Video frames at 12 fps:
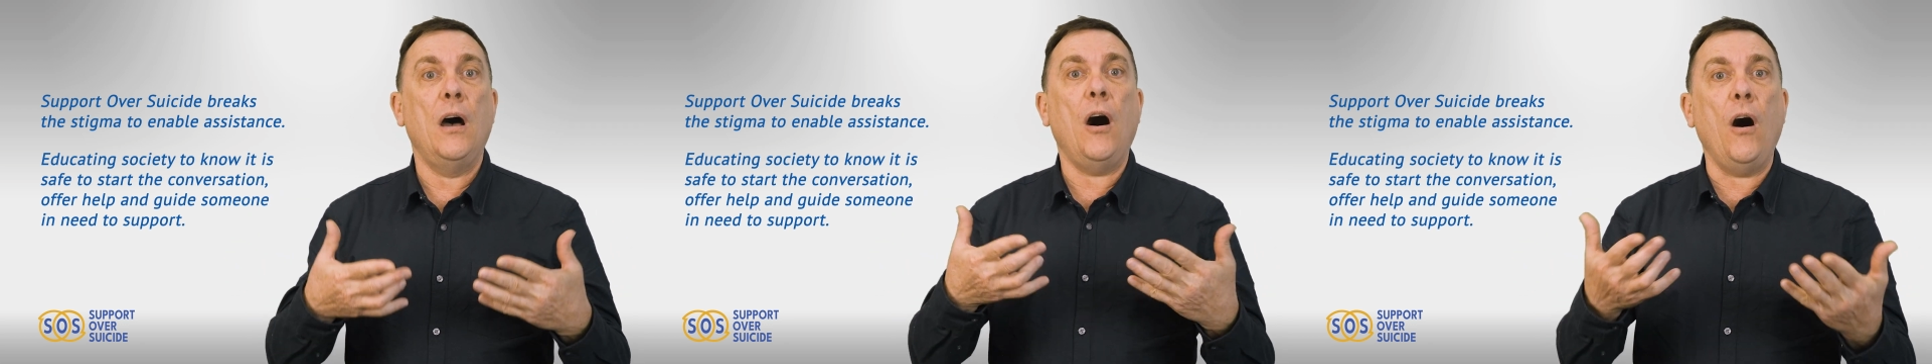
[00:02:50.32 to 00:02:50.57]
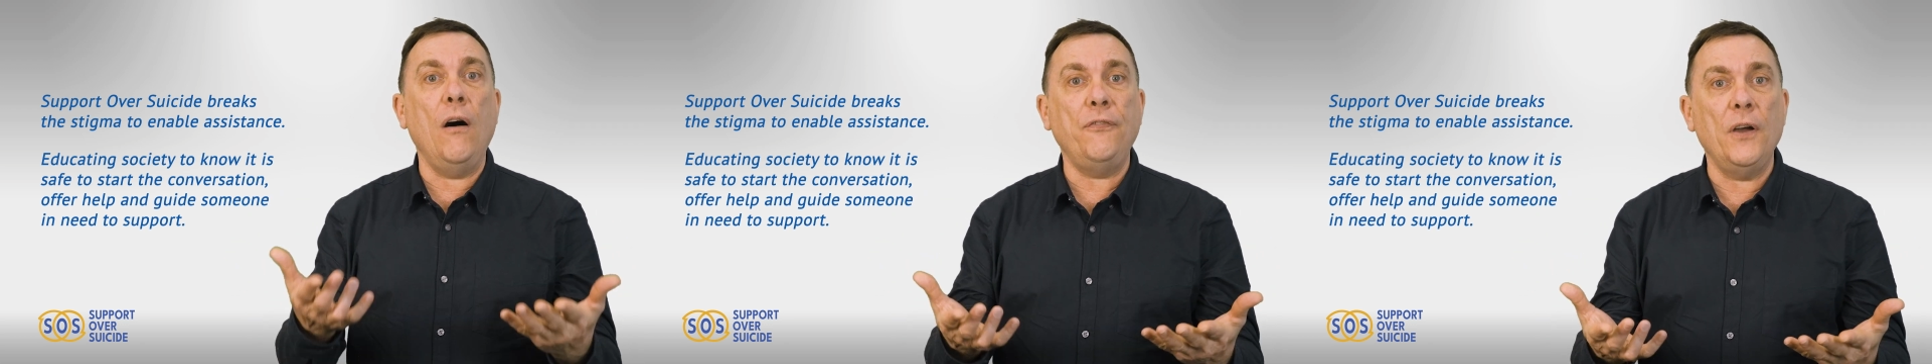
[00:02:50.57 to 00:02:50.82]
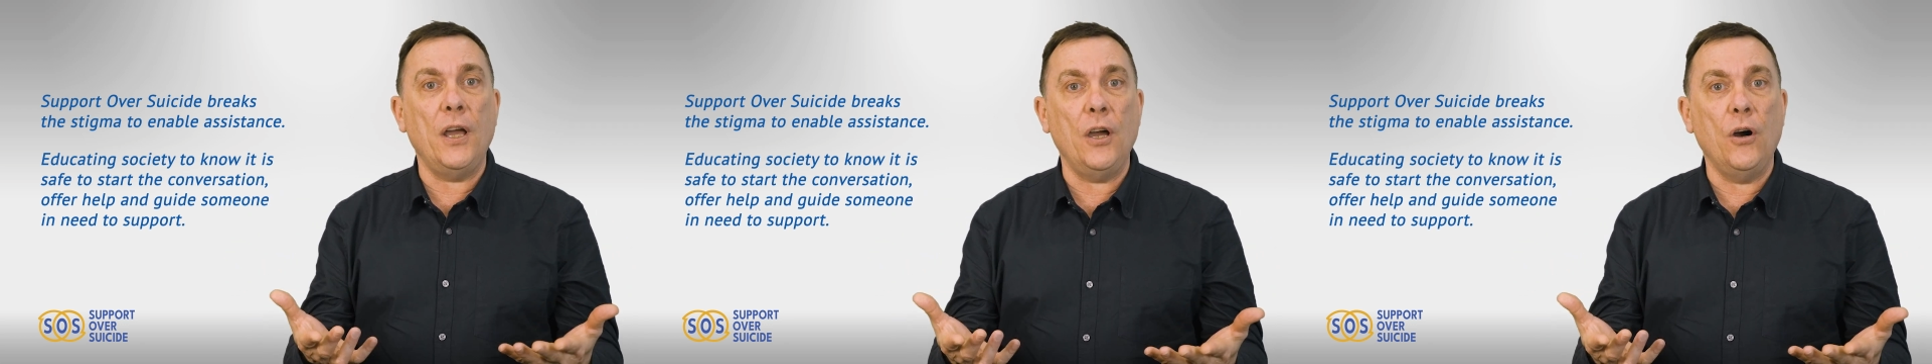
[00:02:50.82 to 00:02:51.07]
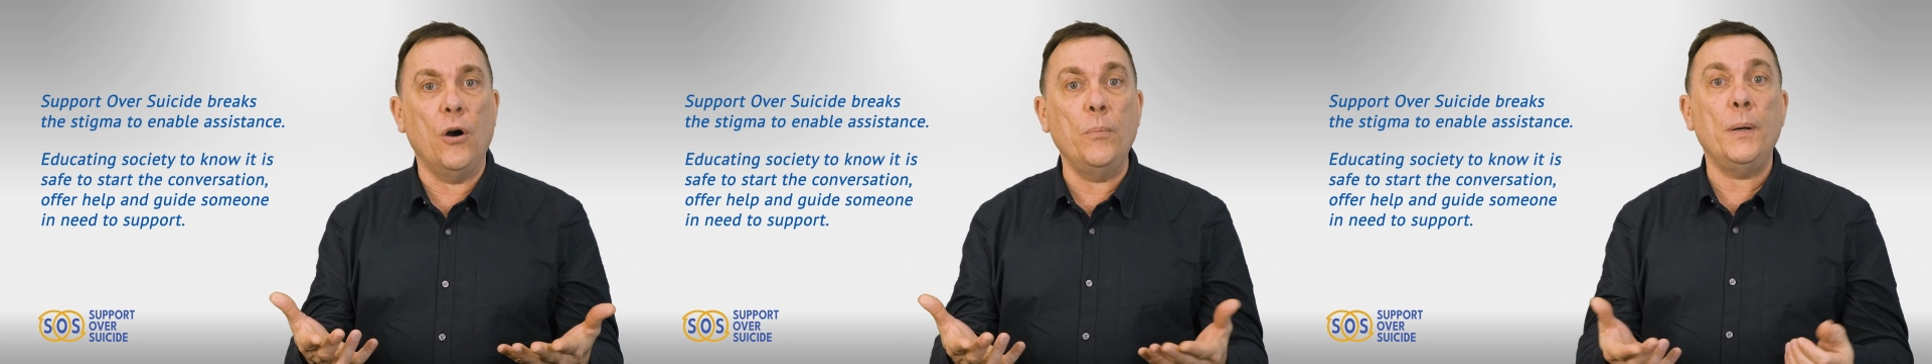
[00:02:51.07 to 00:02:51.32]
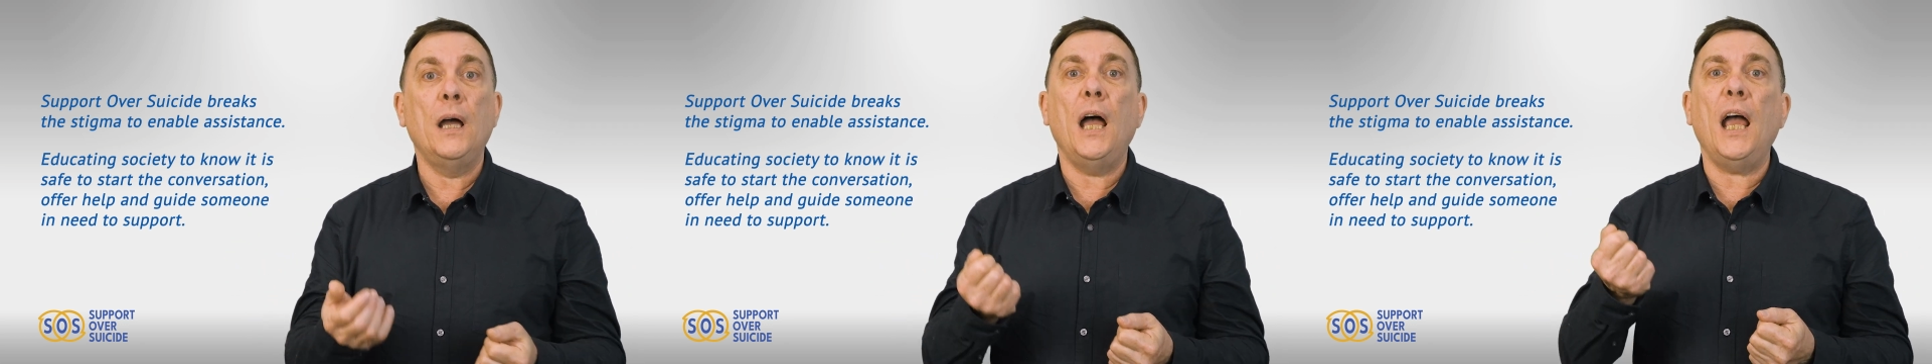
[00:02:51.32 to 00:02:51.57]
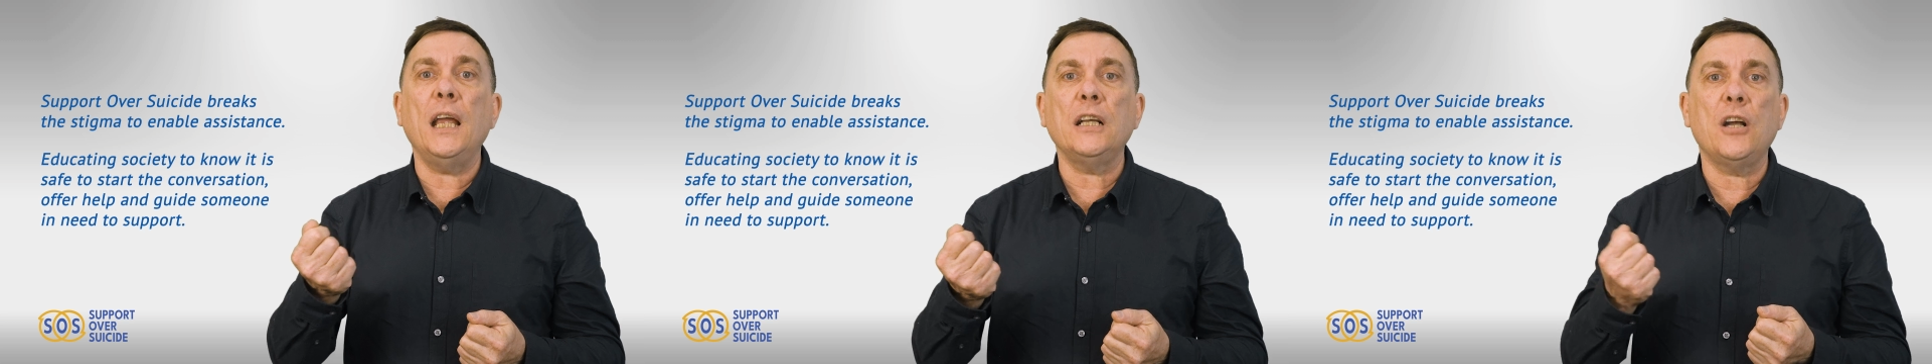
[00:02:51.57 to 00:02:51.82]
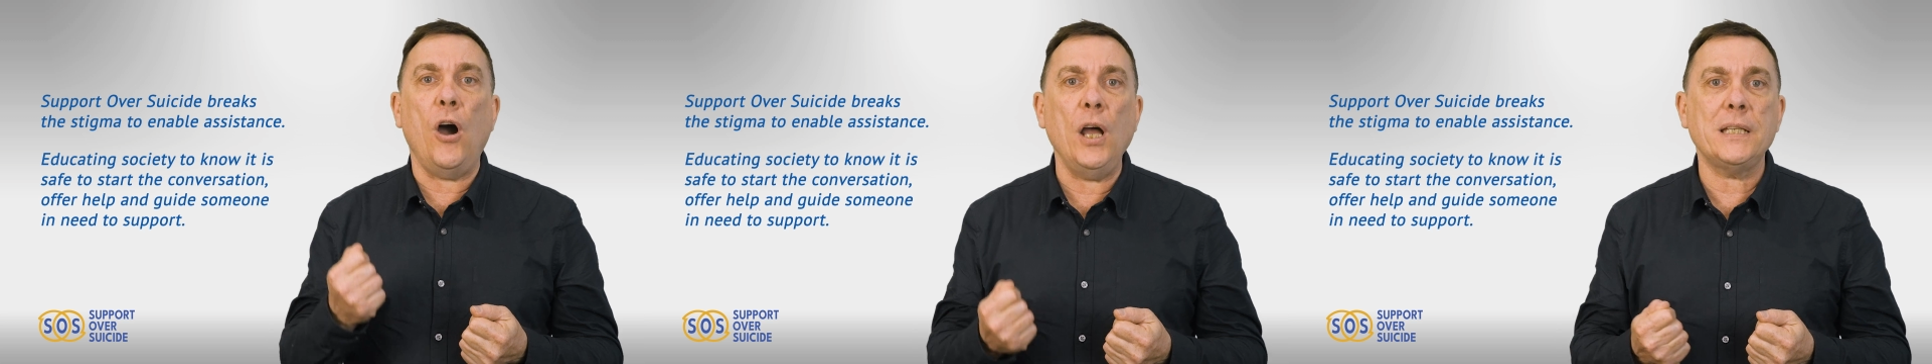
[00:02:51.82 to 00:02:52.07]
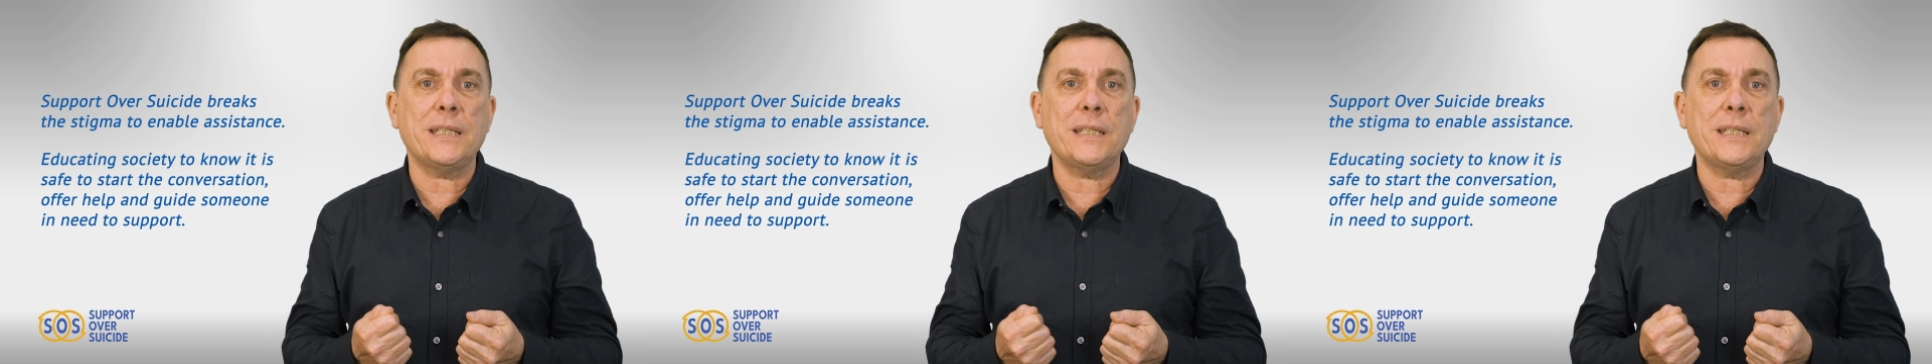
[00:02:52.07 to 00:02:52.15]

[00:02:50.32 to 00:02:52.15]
offer help, and guide